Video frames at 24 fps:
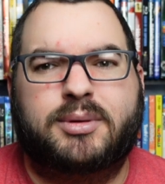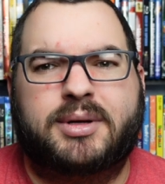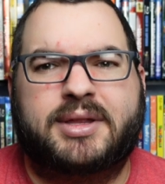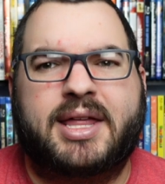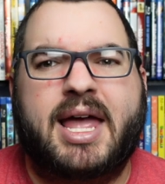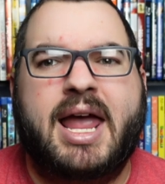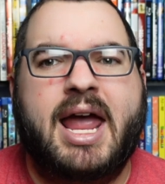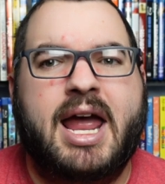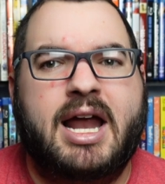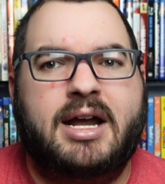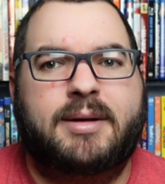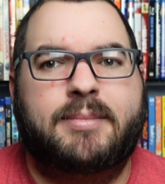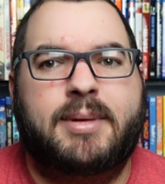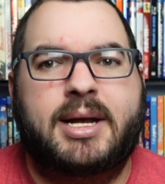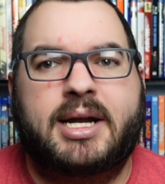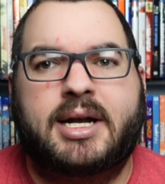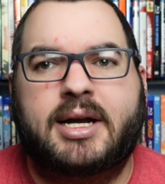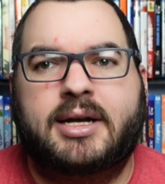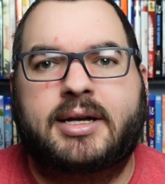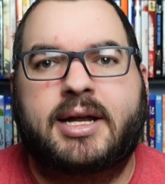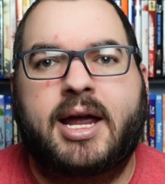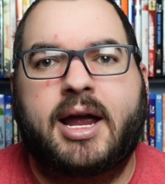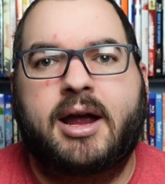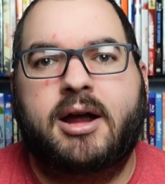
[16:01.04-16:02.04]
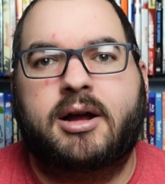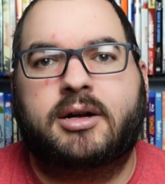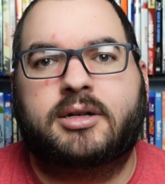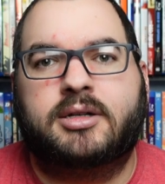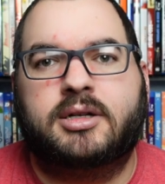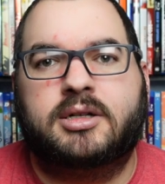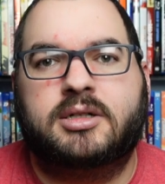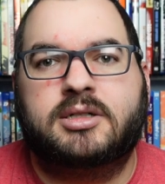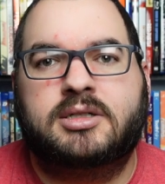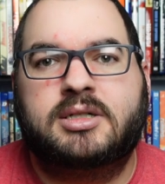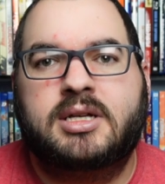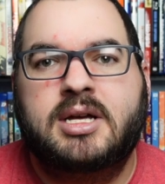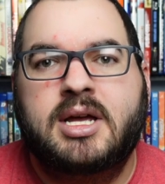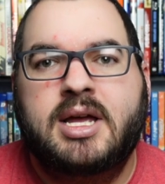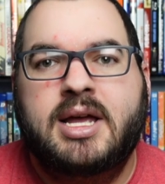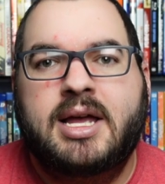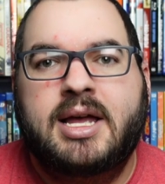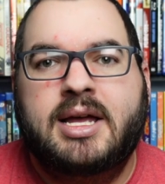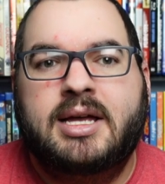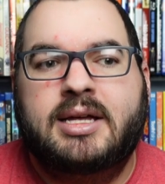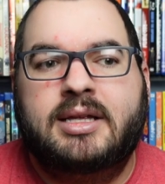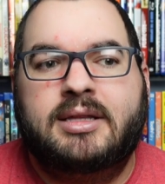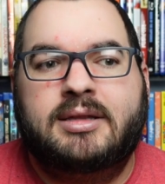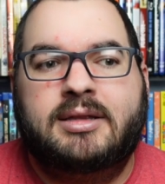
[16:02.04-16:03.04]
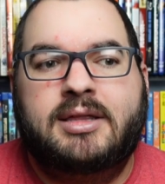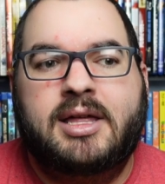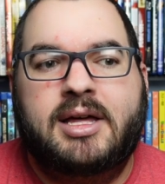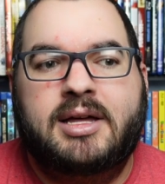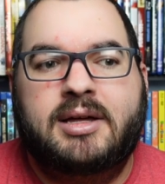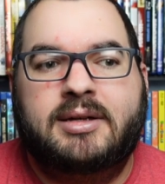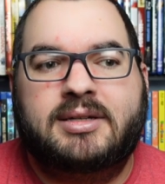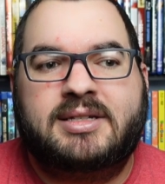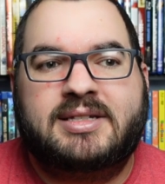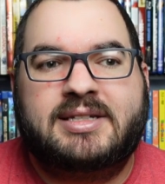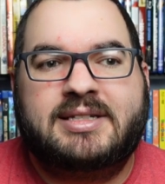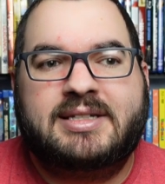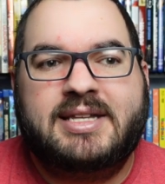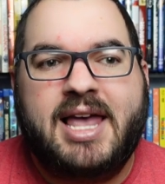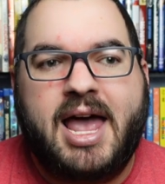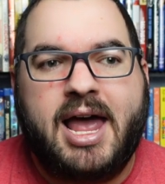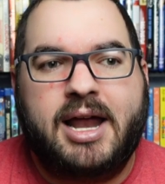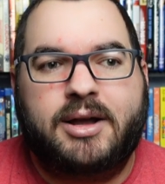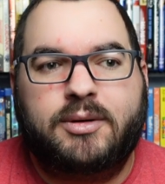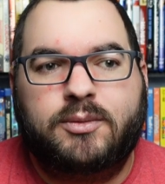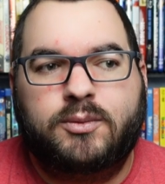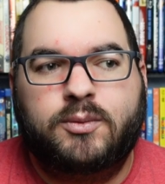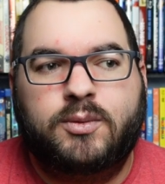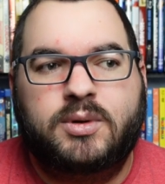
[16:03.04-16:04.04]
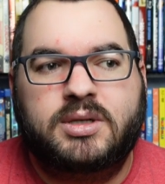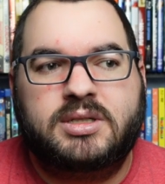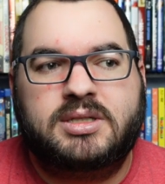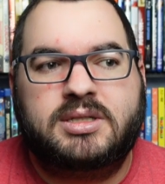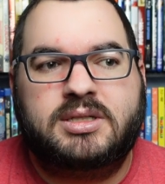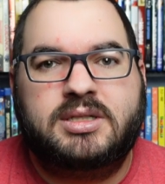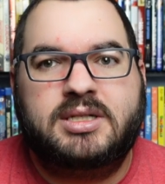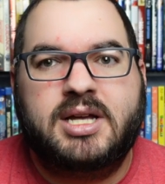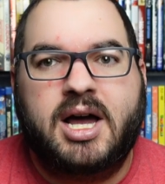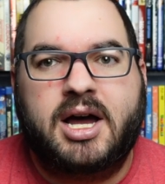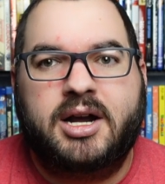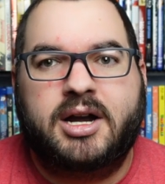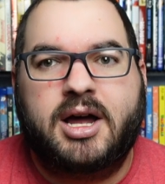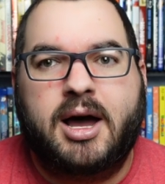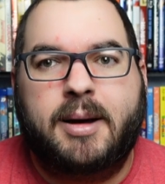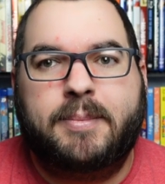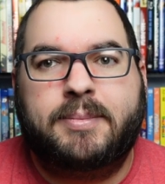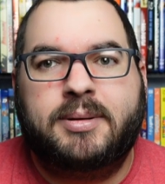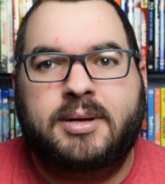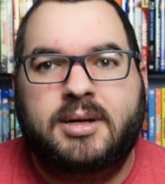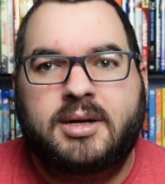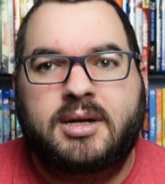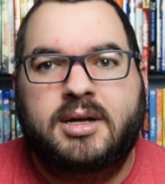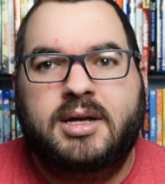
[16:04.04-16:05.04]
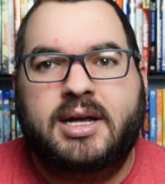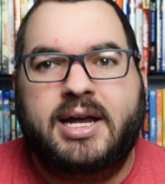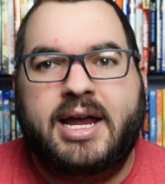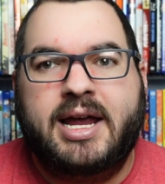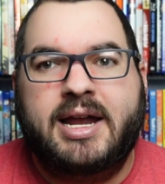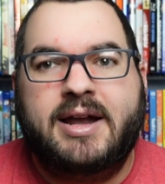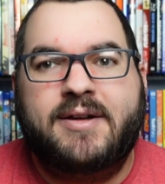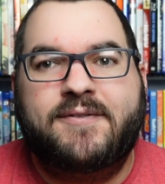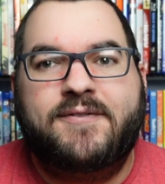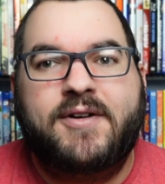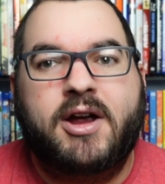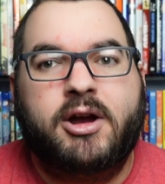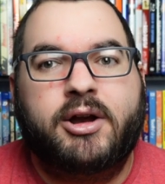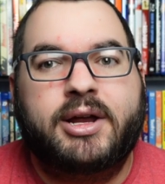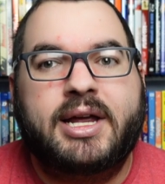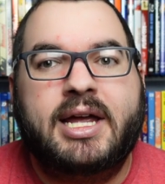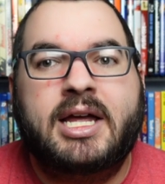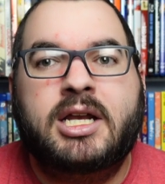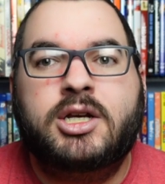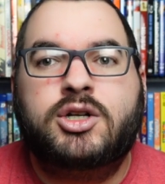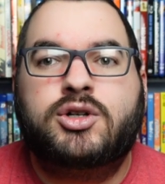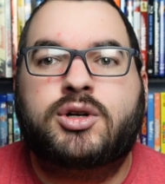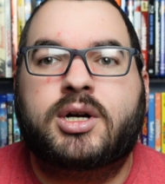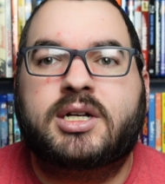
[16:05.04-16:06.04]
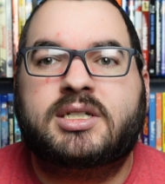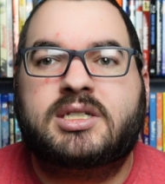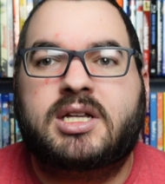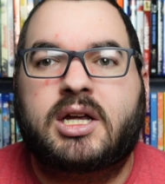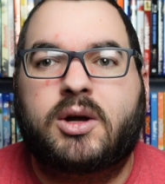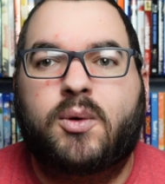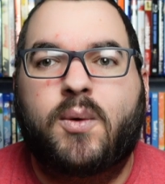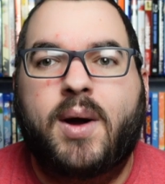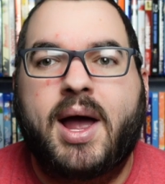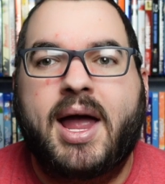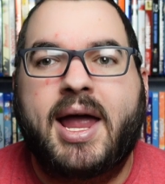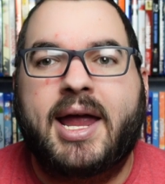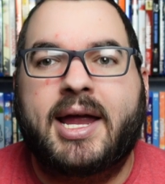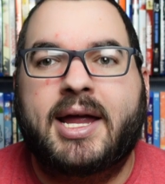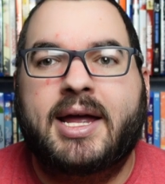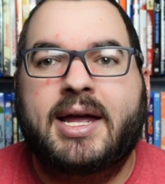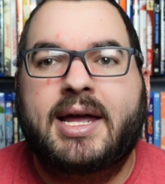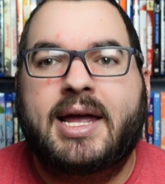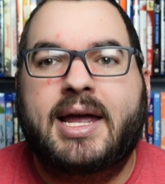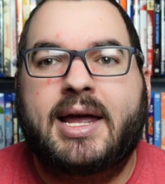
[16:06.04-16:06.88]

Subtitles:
with animated characters. The set was done up in a very interesting way.